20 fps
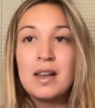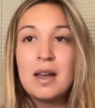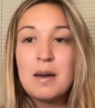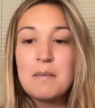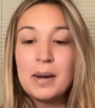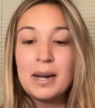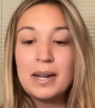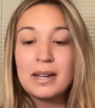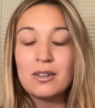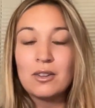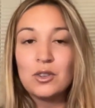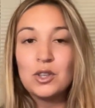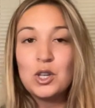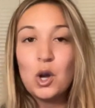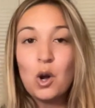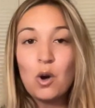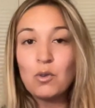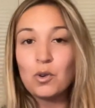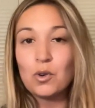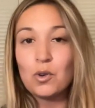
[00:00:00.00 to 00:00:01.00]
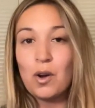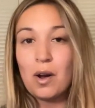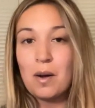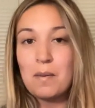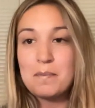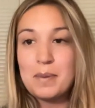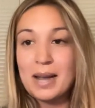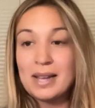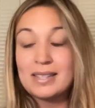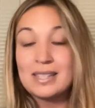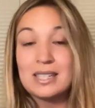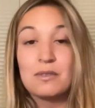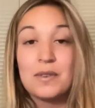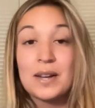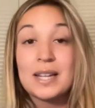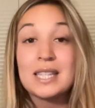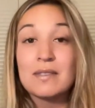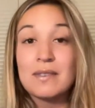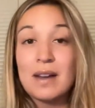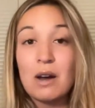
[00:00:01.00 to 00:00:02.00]
But the overall best
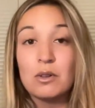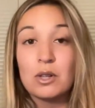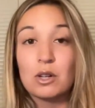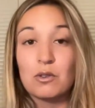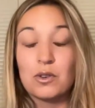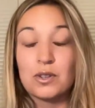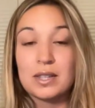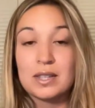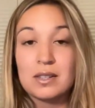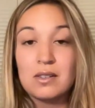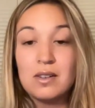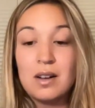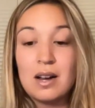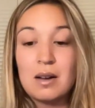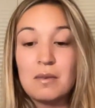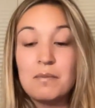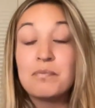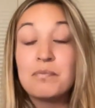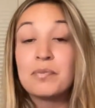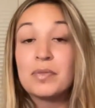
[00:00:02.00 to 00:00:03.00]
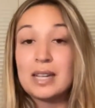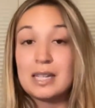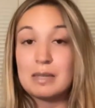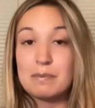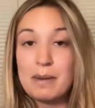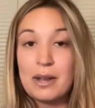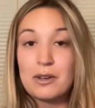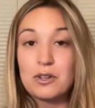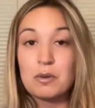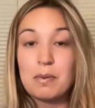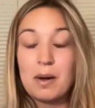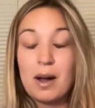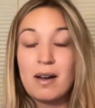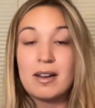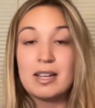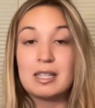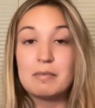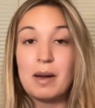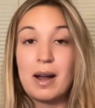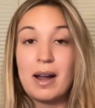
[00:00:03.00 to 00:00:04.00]
defensive outlook for this club is Pedro
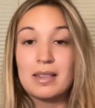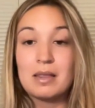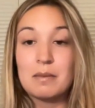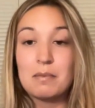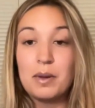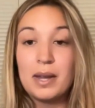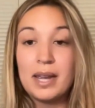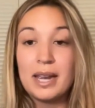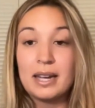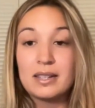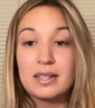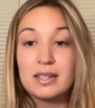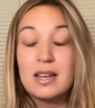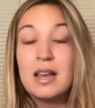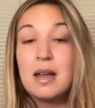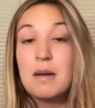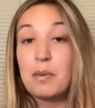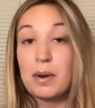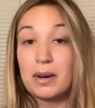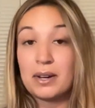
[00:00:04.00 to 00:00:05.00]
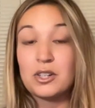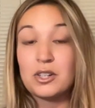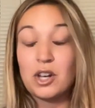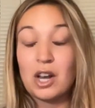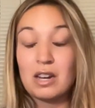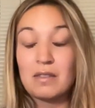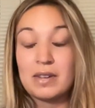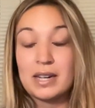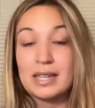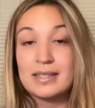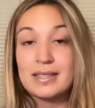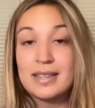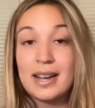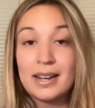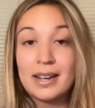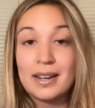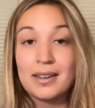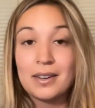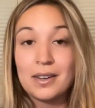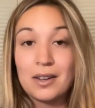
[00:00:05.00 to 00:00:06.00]
Pajes behind the plate, Brendan Donovan at
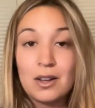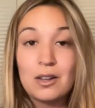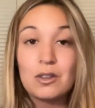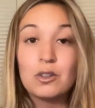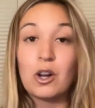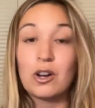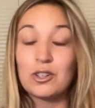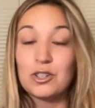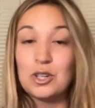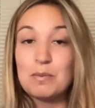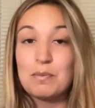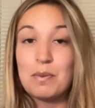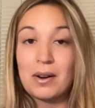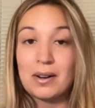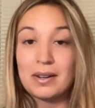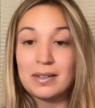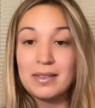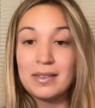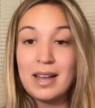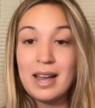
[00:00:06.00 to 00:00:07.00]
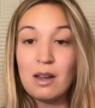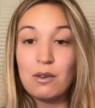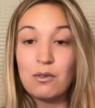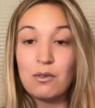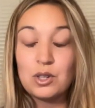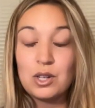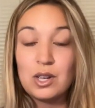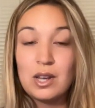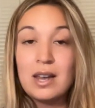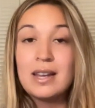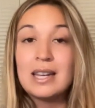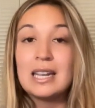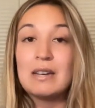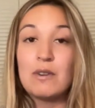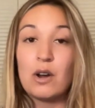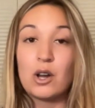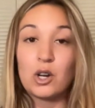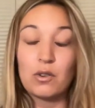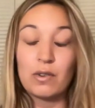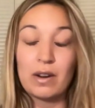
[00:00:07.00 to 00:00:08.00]
second, Lars Nootbaar in left,
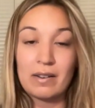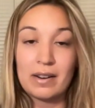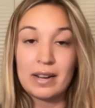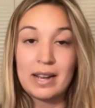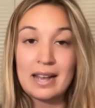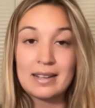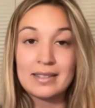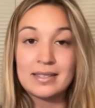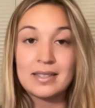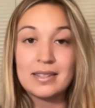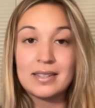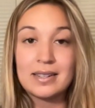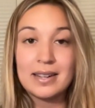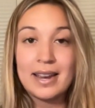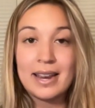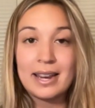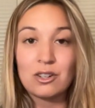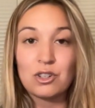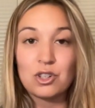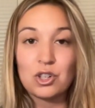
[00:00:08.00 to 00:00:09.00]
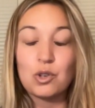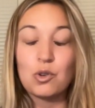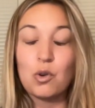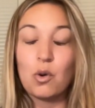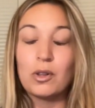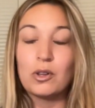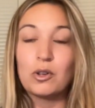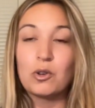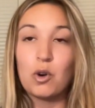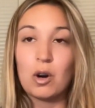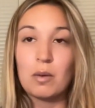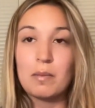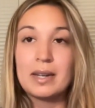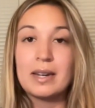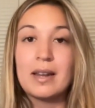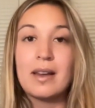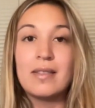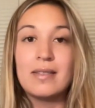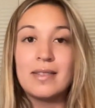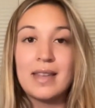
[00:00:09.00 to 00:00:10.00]
Ivan Herrera as the DH. Nolan
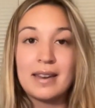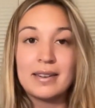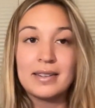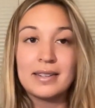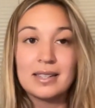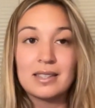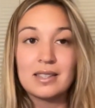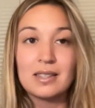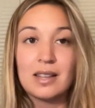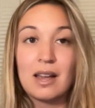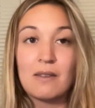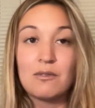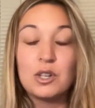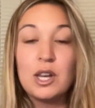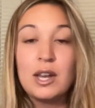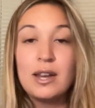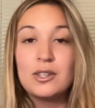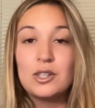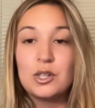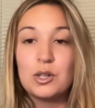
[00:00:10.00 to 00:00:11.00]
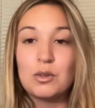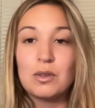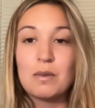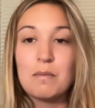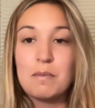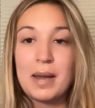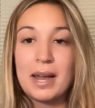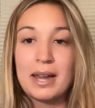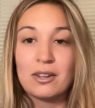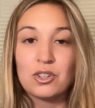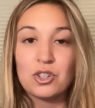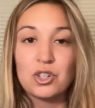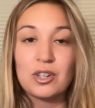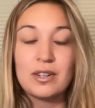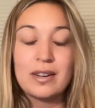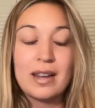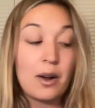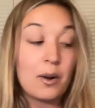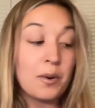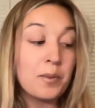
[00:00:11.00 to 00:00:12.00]
Gorman then gets left to the bench.
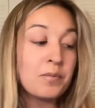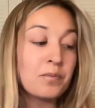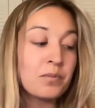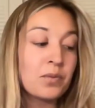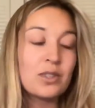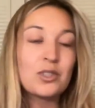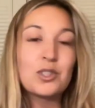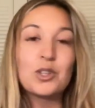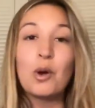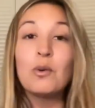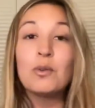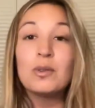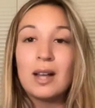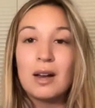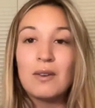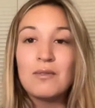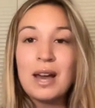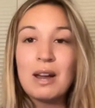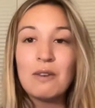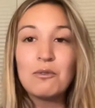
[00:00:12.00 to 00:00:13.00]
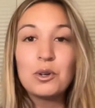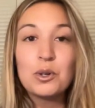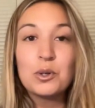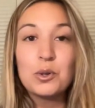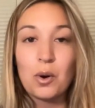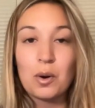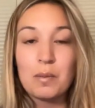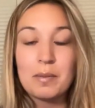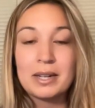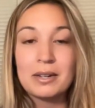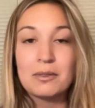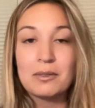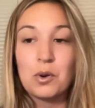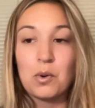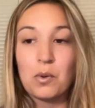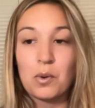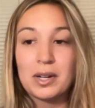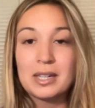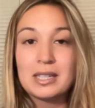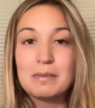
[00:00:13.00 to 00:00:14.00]
Now, don't love that for Gorman, of
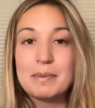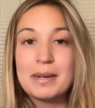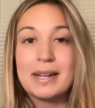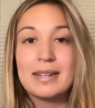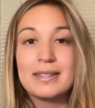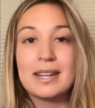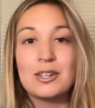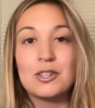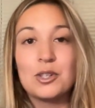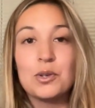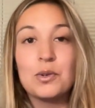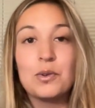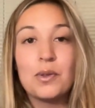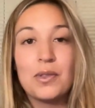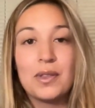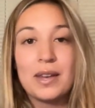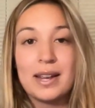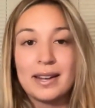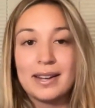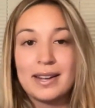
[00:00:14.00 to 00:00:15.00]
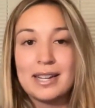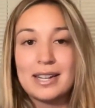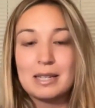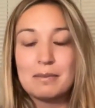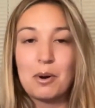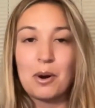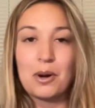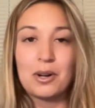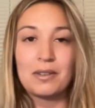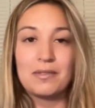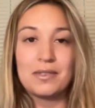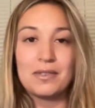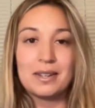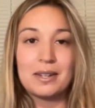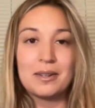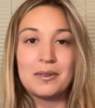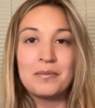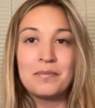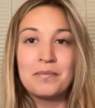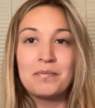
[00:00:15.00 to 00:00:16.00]
course, because I do think he is part of
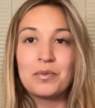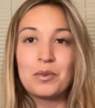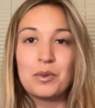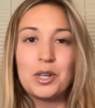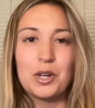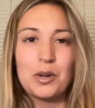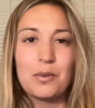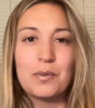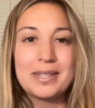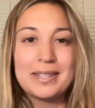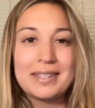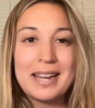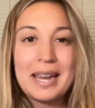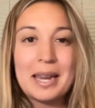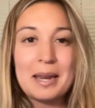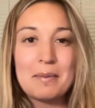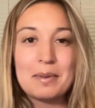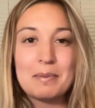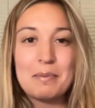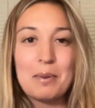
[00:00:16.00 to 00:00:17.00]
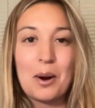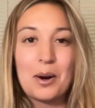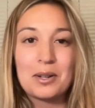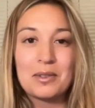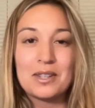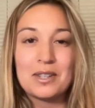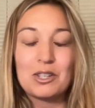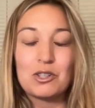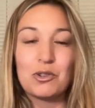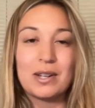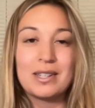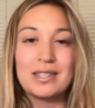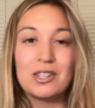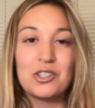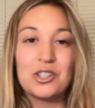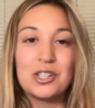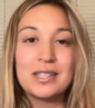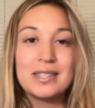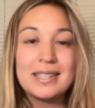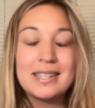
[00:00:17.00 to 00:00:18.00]
the, was named part of this
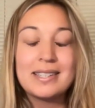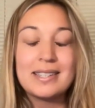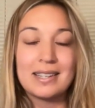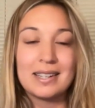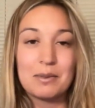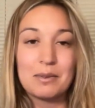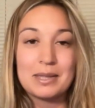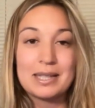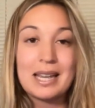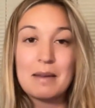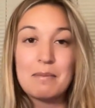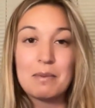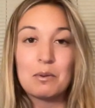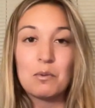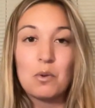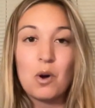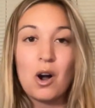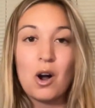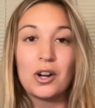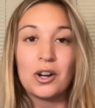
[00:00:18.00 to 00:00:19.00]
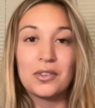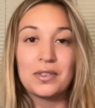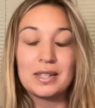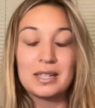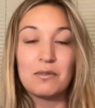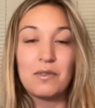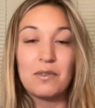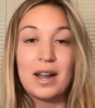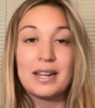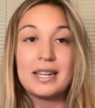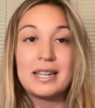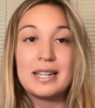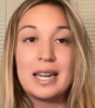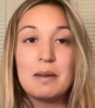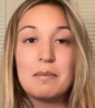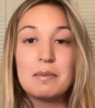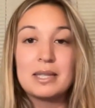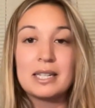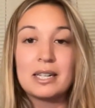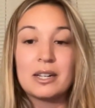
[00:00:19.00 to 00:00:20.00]
transition season. It was him and Walker, the defining
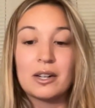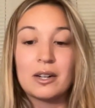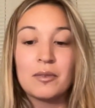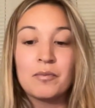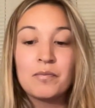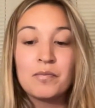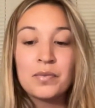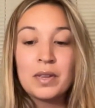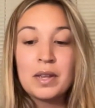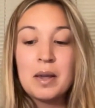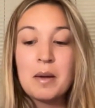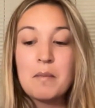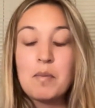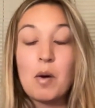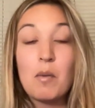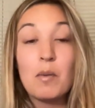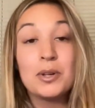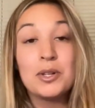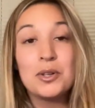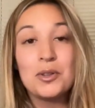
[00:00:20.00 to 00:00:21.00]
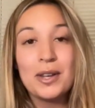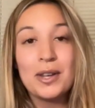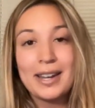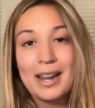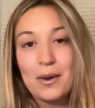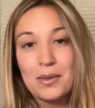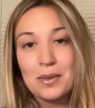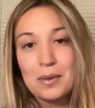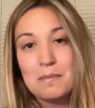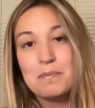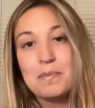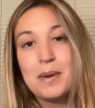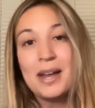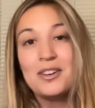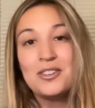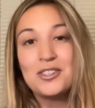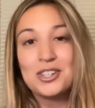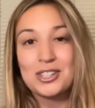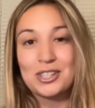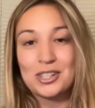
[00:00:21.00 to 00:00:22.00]
names here. But when you look at how the
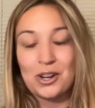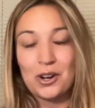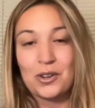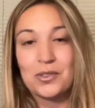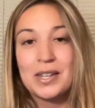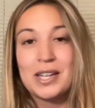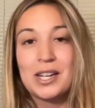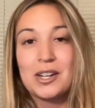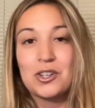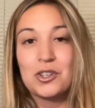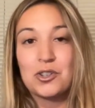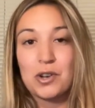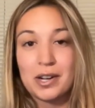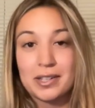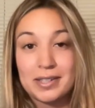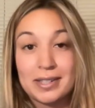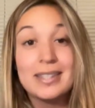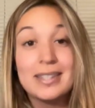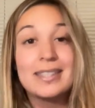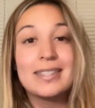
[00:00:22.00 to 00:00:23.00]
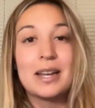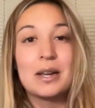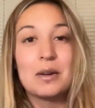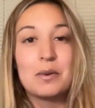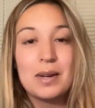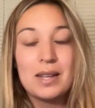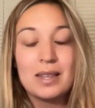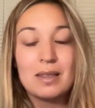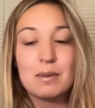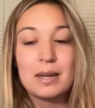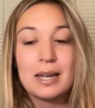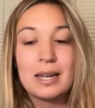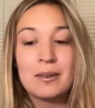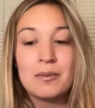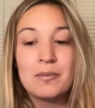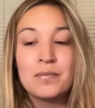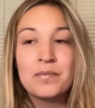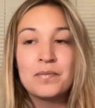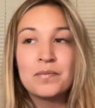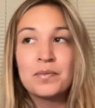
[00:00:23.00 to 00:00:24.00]
bench is currently constructed, stay with
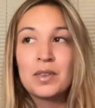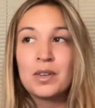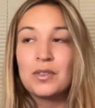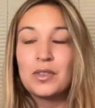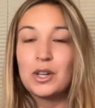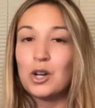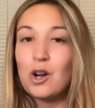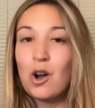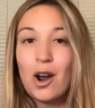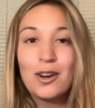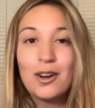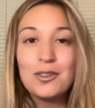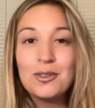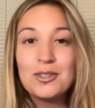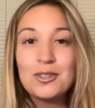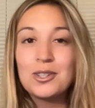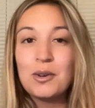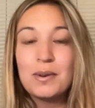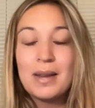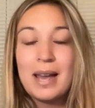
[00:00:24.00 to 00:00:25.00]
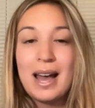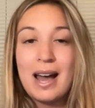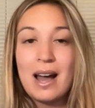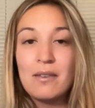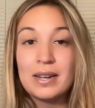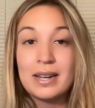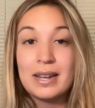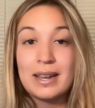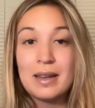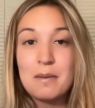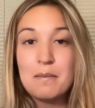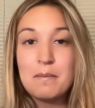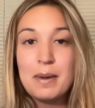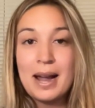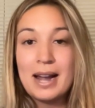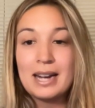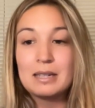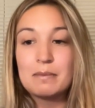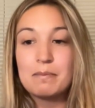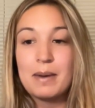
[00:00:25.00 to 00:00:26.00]
me, the Cardinals don't have an
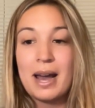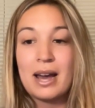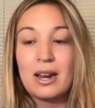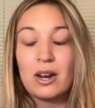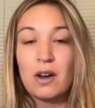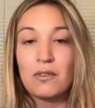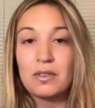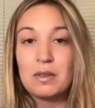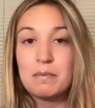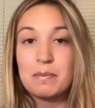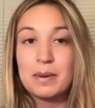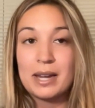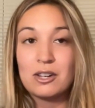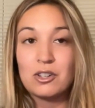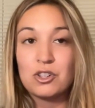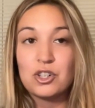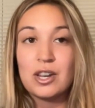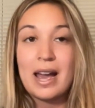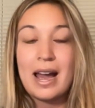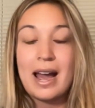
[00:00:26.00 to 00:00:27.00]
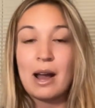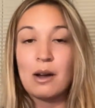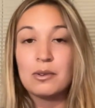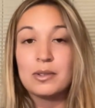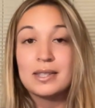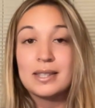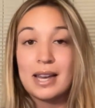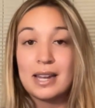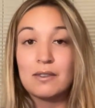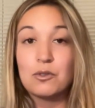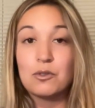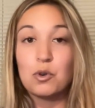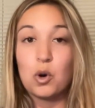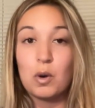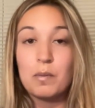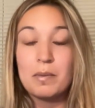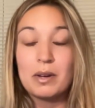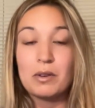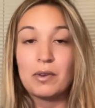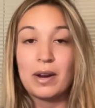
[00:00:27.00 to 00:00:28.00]
impact bat off the bench outside of
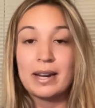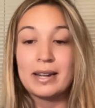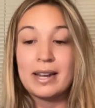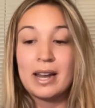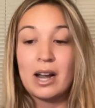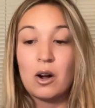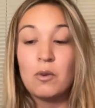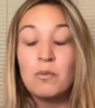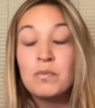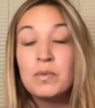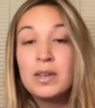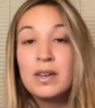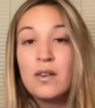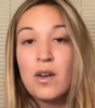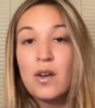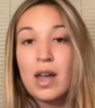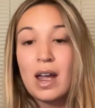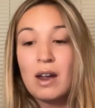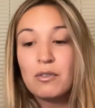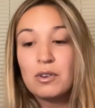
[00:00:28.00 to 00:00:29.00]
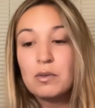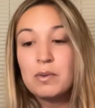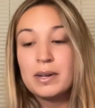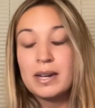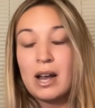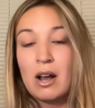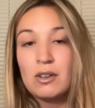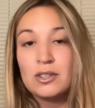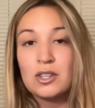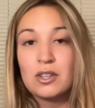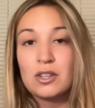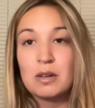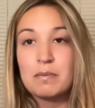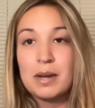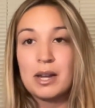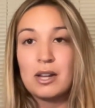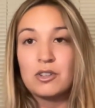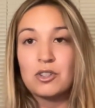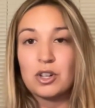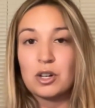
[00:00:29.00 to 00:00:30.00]
Gorman right now. Everyone else on their
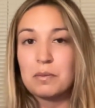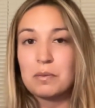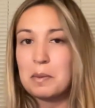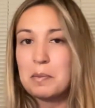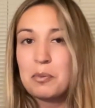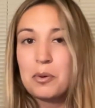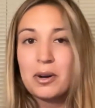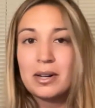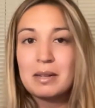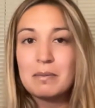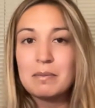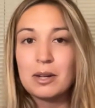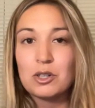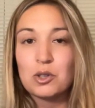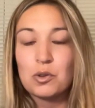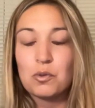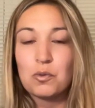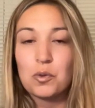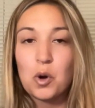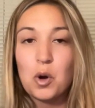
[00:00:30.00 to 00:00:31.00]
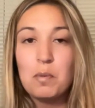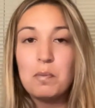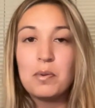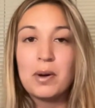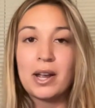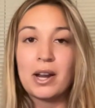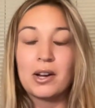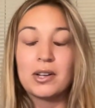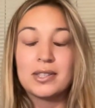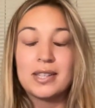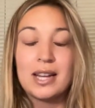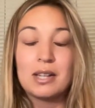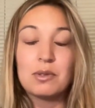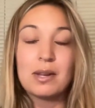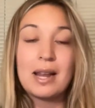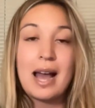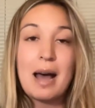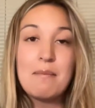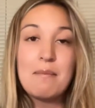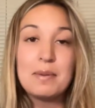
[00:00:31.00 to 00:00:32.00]
bench are pretty much role players. That's
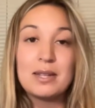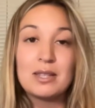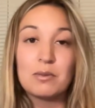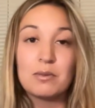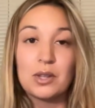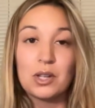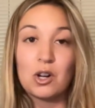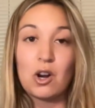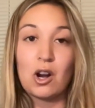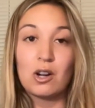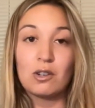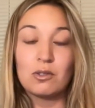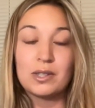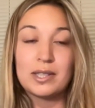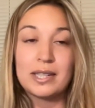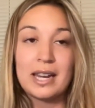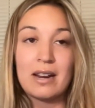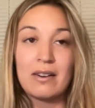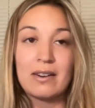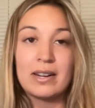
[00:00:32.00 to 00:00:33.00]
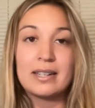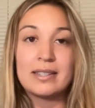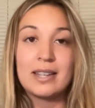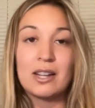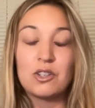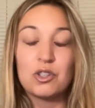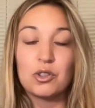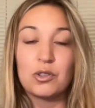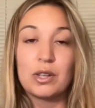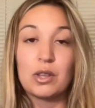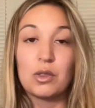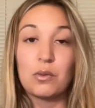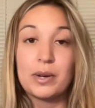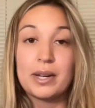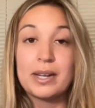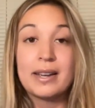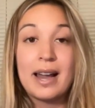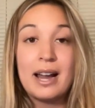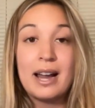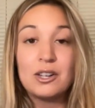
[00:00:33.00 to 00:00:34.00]
what happens when the Cardinals carry essentially 3
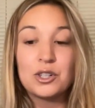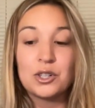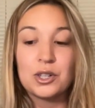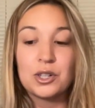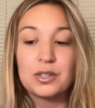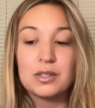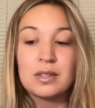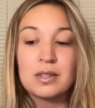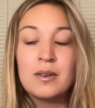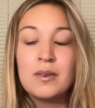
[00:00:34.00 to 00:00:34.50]
catchers.